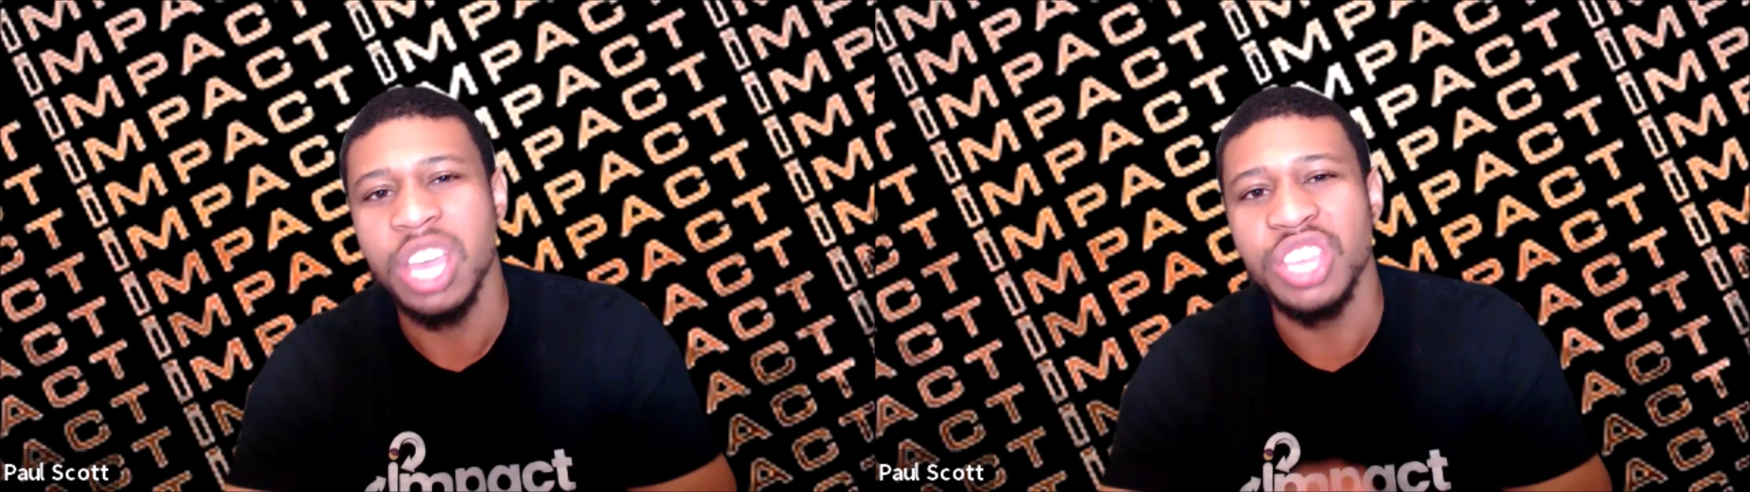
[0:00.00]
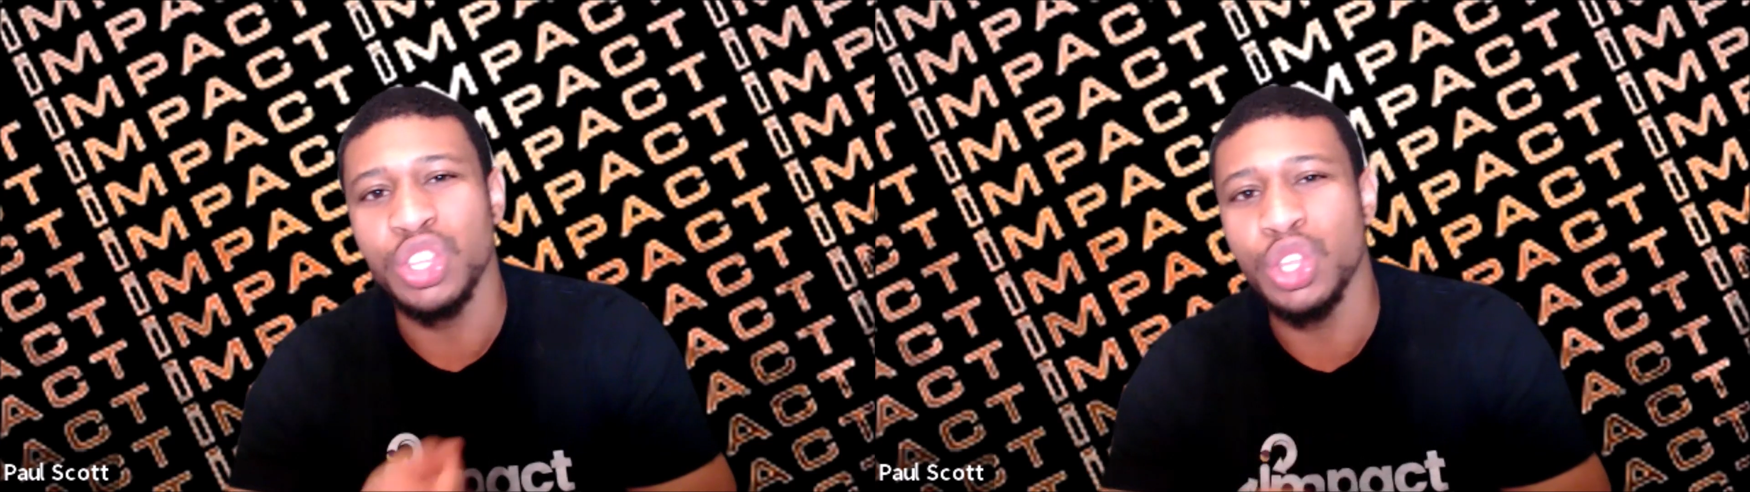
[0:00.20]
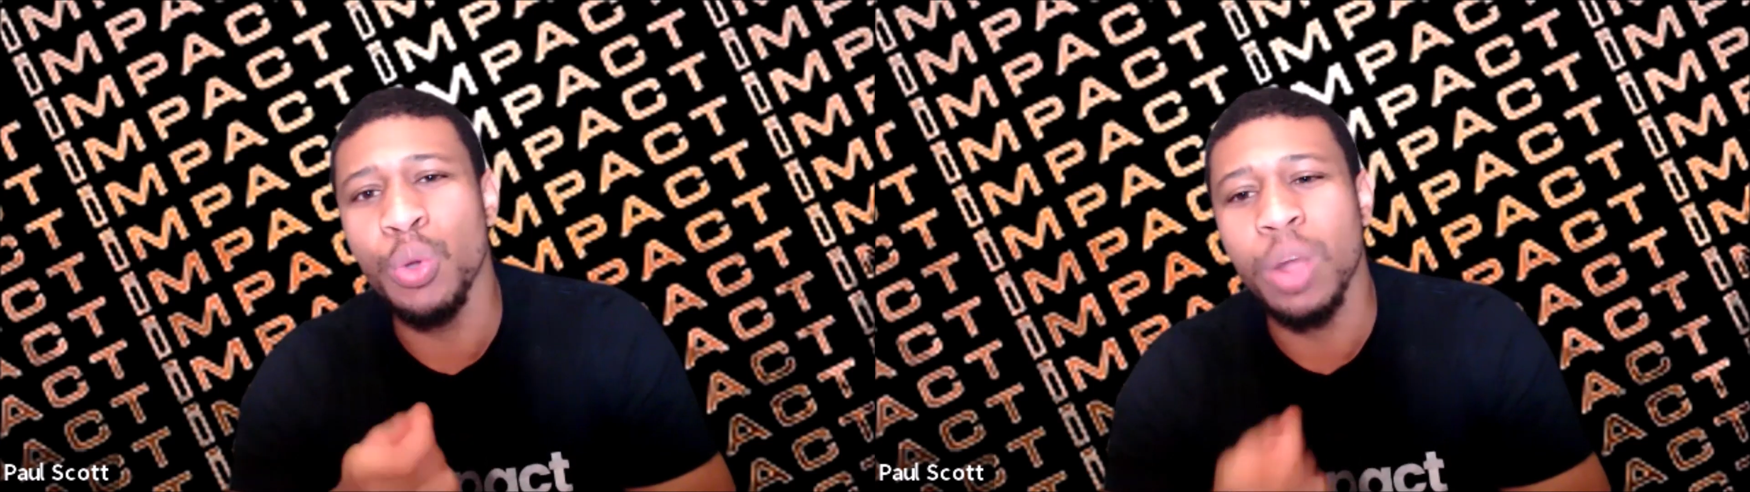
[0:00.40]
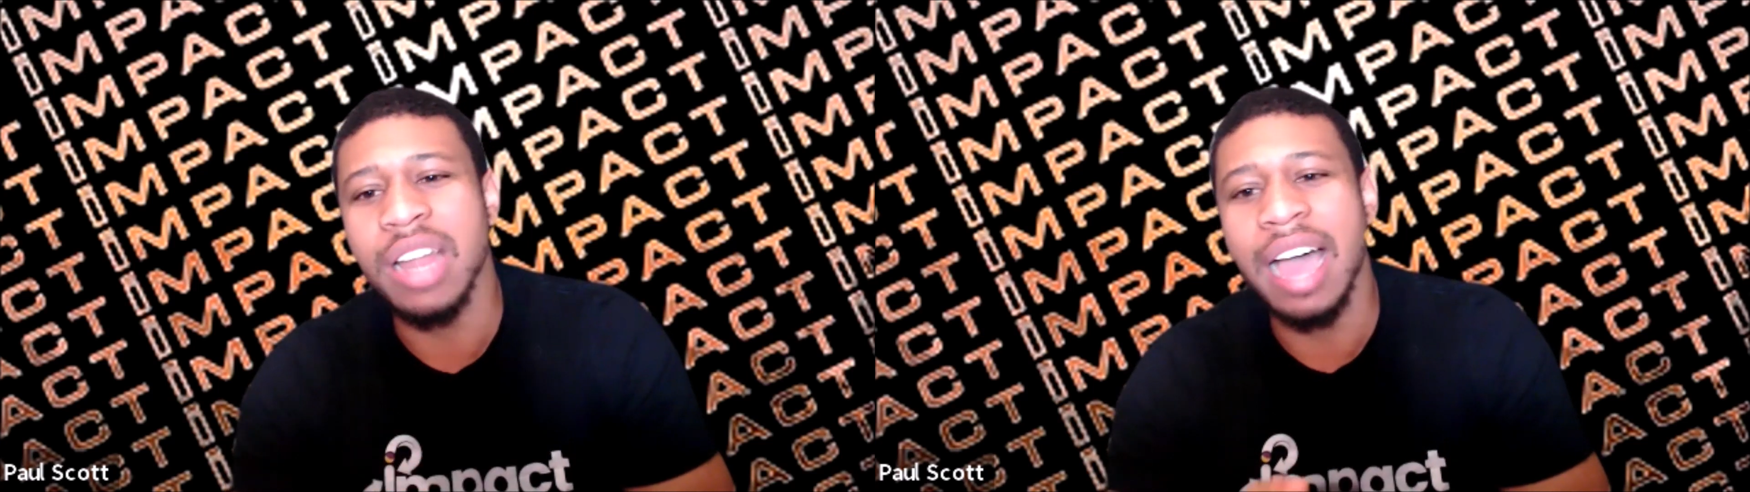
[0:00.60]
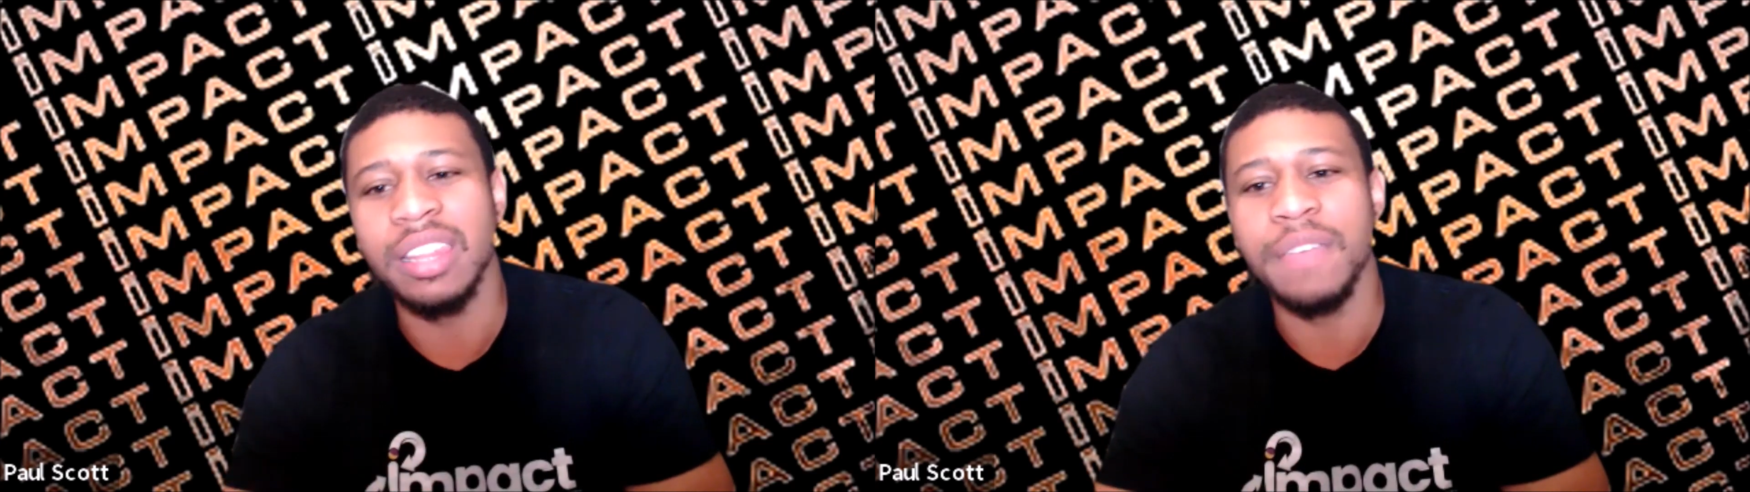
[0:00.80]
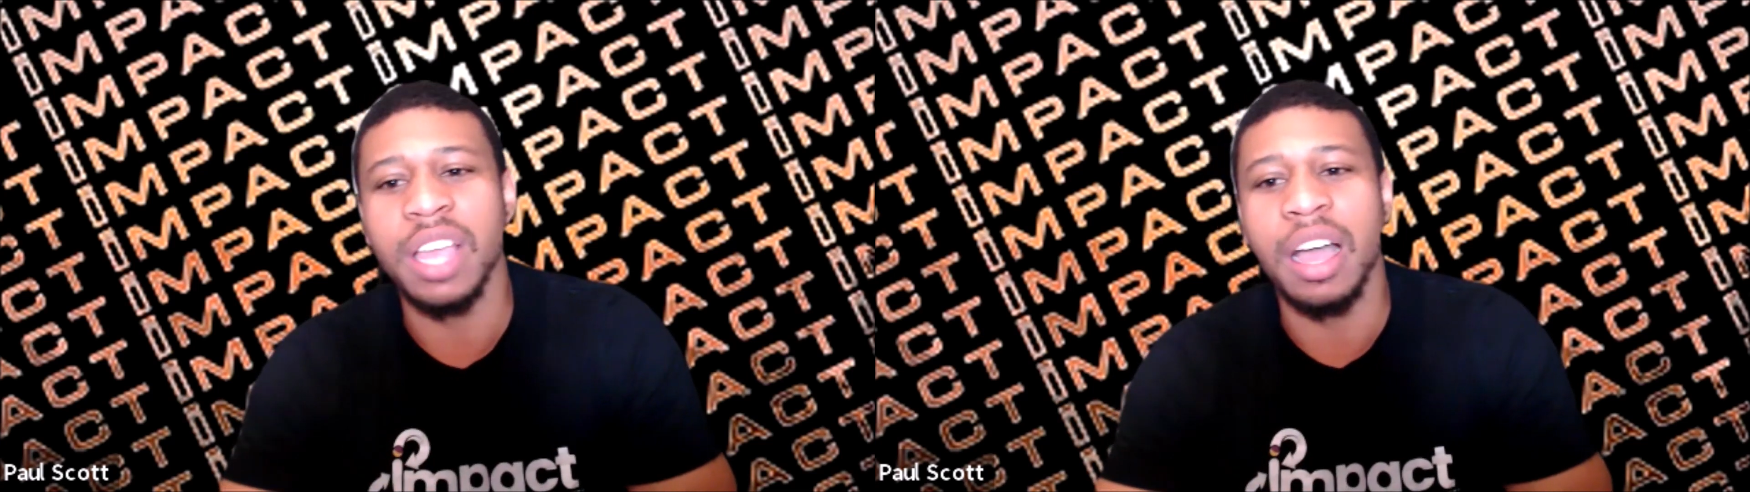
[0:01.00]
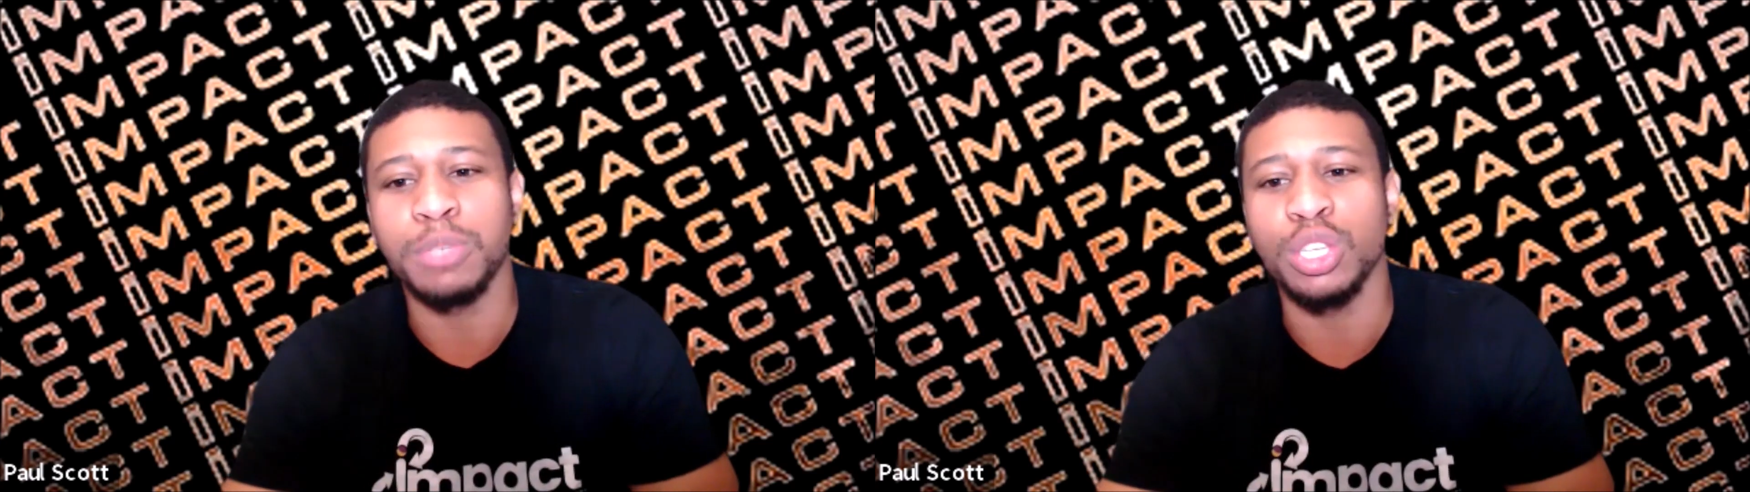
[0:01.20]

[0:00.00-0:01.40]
You are not living up